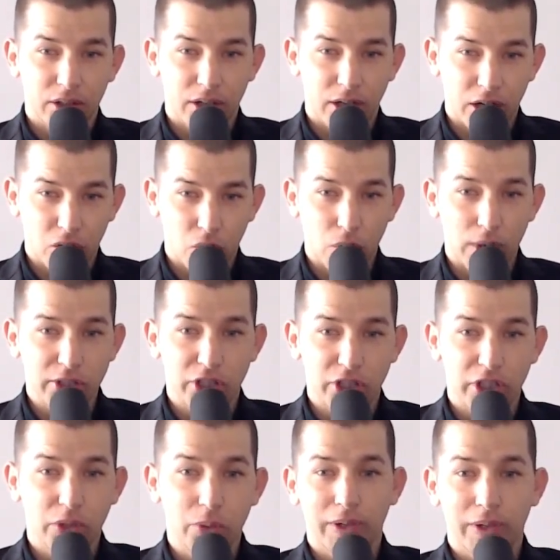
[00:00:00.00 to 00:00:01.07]
A
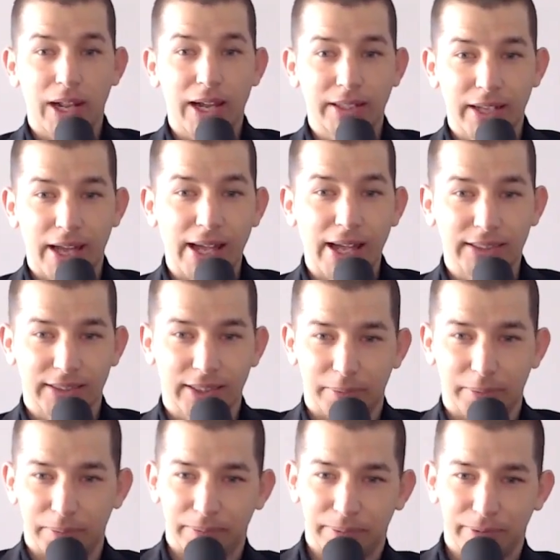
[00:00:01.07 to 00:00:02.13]
question you would like to ask
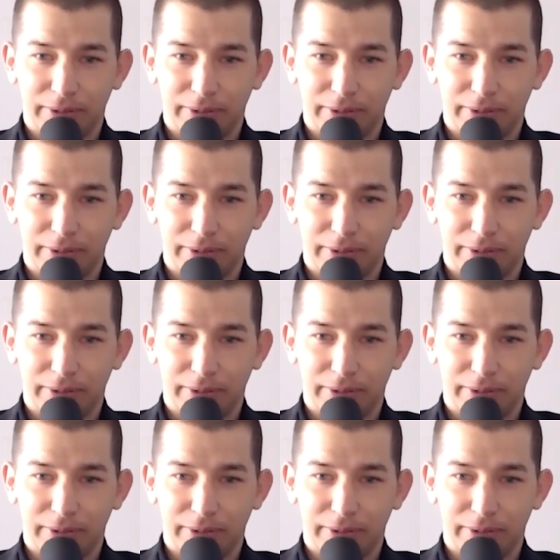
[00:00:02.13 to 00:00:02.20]
them.